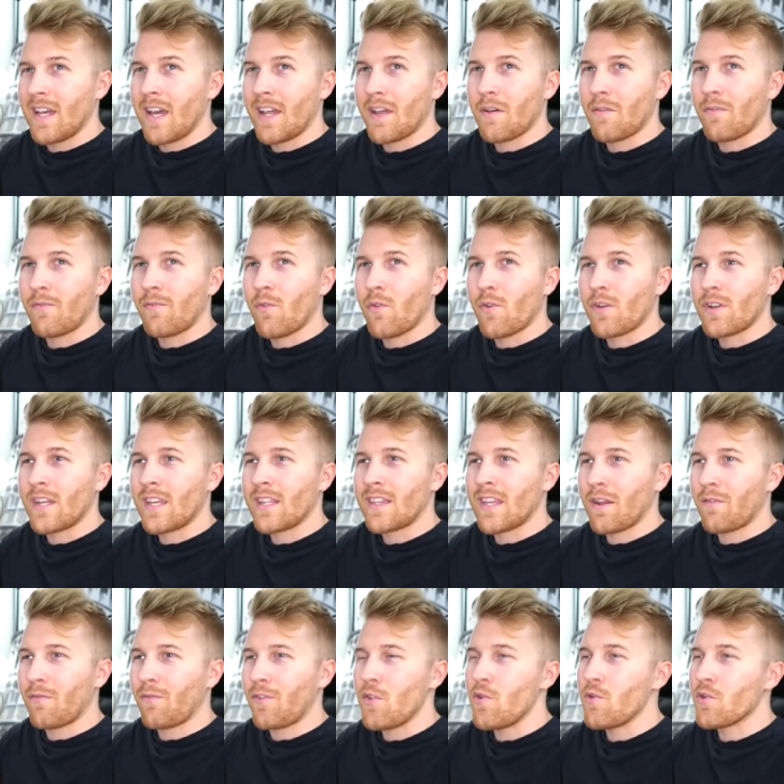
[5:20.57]
Gotta afford to get
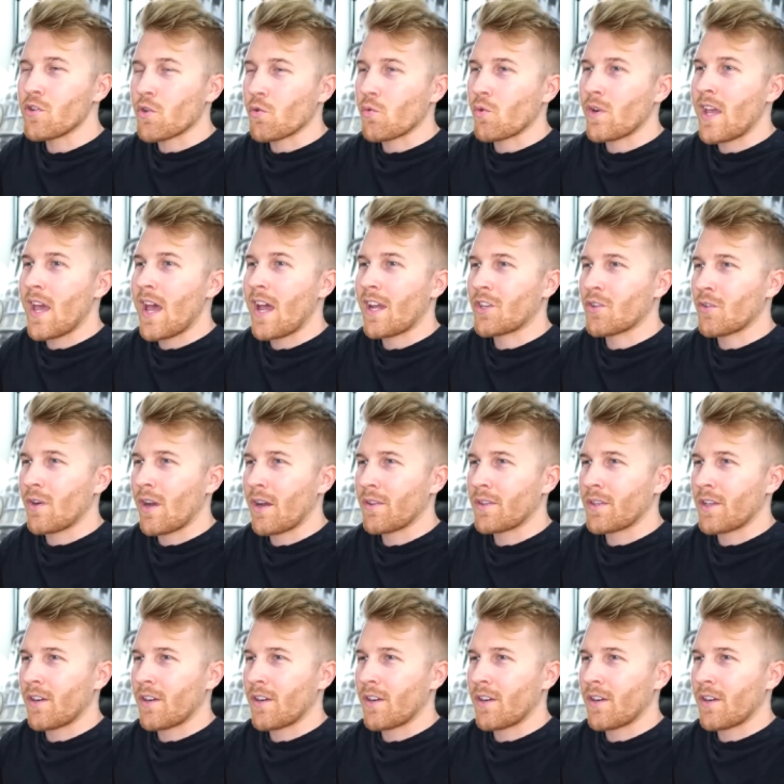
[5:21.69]
that fusion reactor out